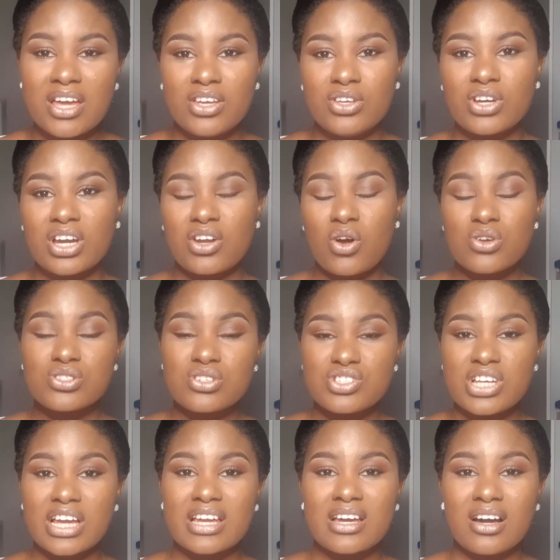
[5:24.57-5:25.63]
You can also
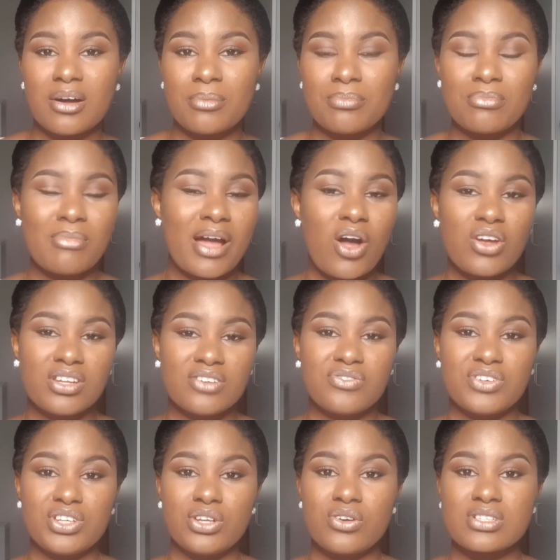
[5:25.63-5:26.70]
check my other
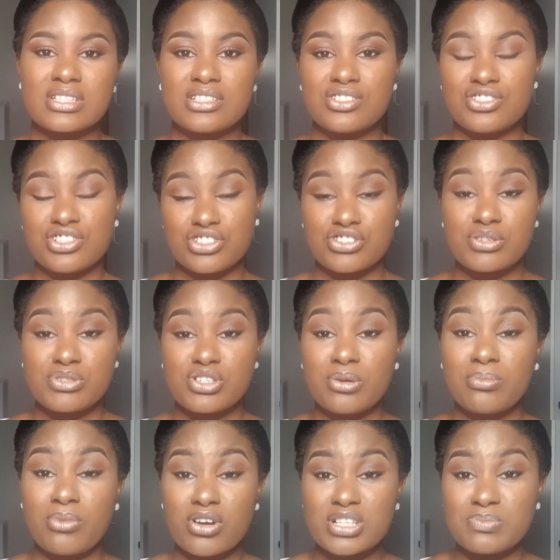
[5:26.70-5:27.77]
videos in the
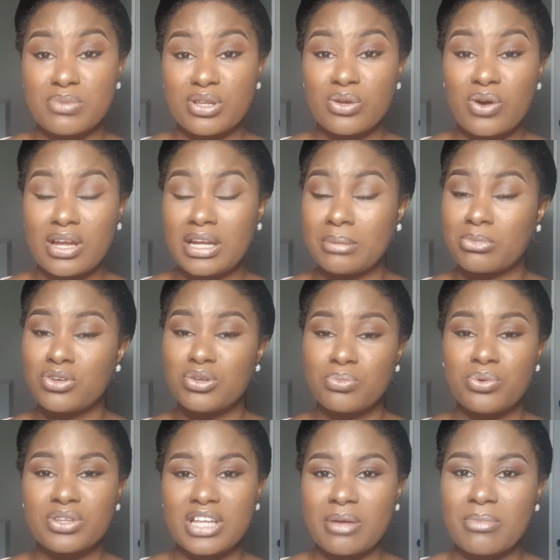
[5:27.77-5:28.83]
description box below, and I'm going to
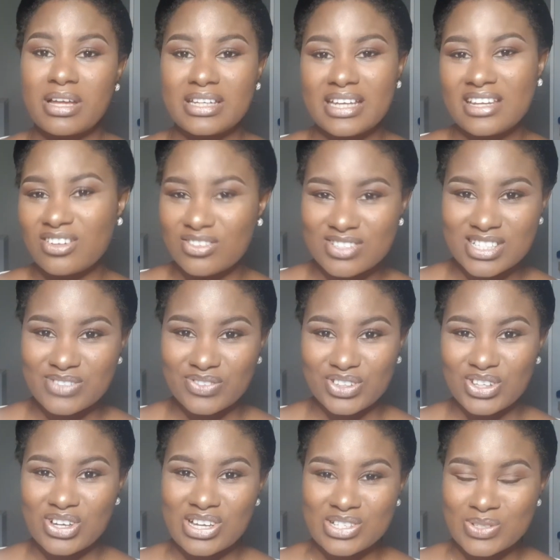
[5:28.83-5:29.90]
put them at the end of this
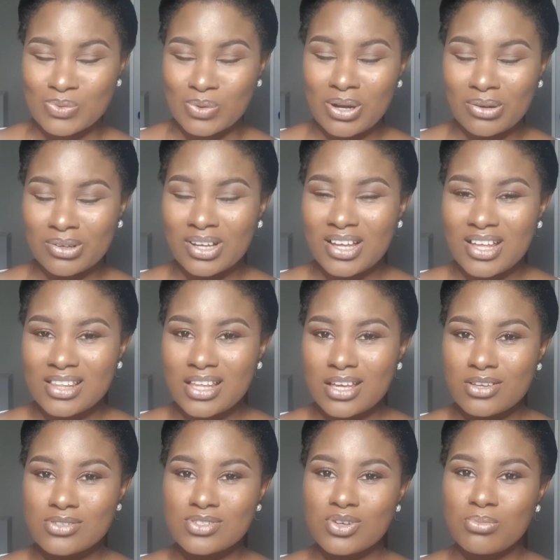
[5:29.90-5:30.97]
video as well.
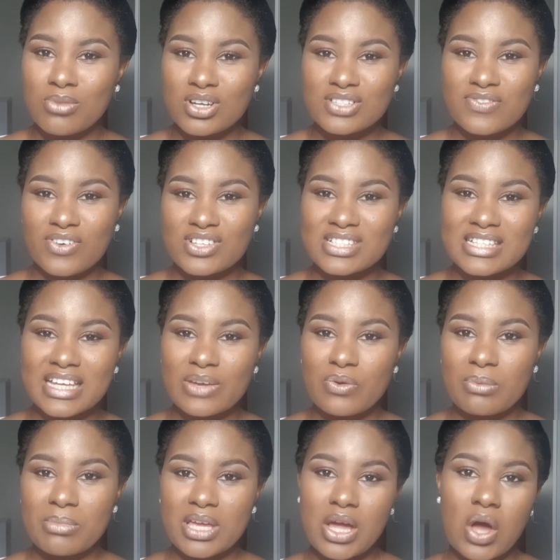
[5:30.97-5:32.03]
Thank you so much for sticking
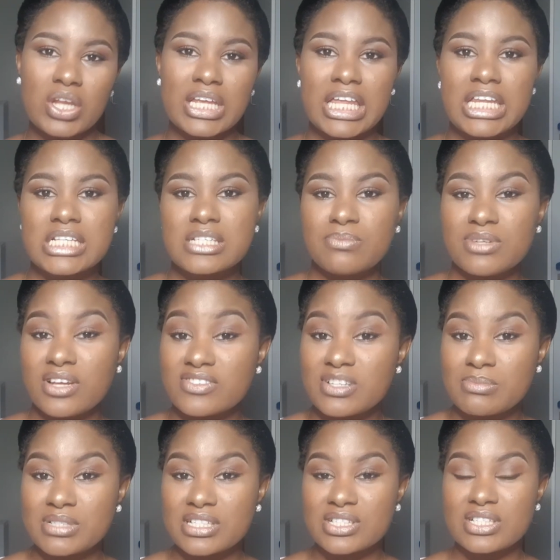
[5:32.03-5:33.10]
with me on a little bit of
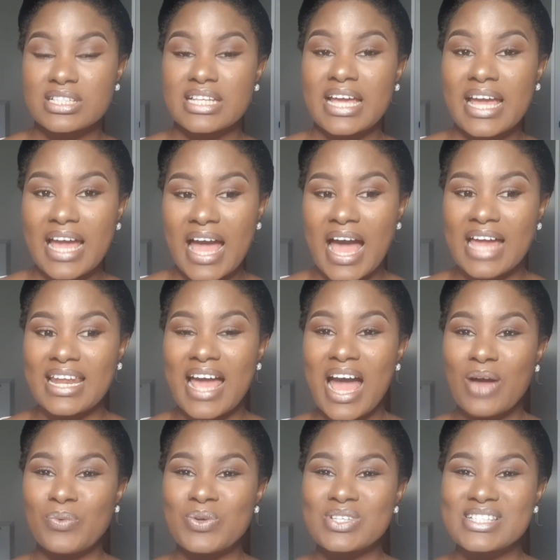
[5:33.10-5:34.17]
something today, and
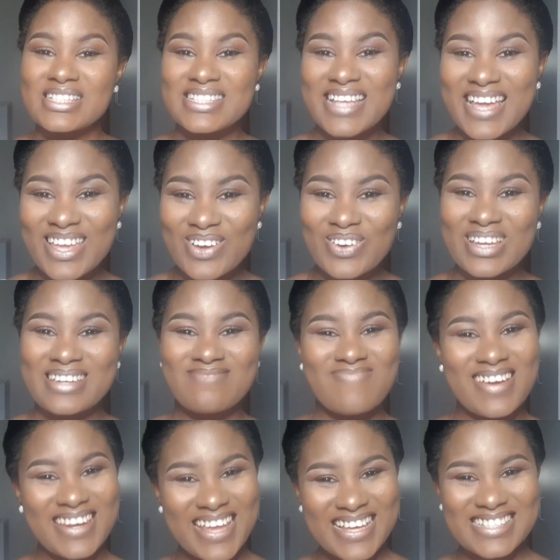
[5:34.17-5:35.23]
I will see you in
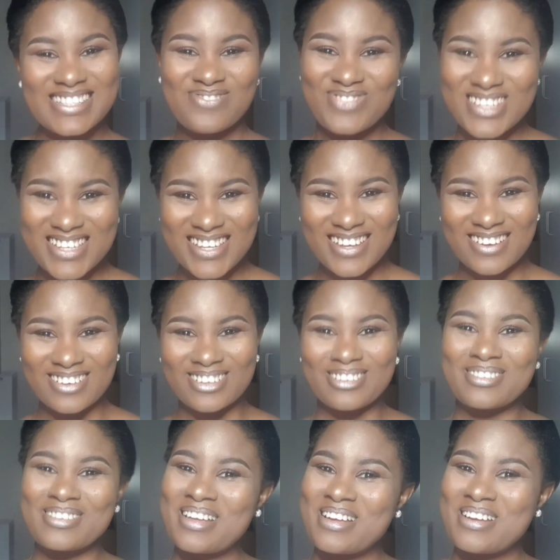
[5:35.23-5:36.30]
my next
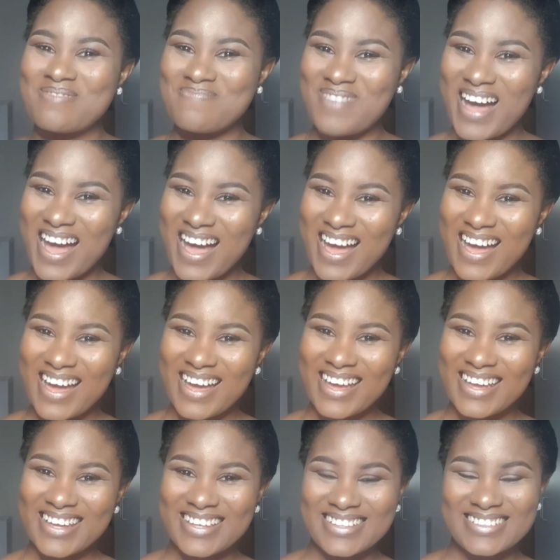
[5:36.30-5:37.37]
video.
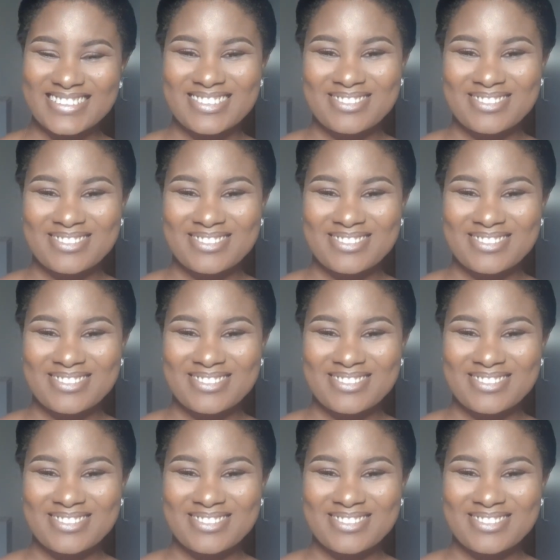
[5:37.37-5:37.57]
Bye.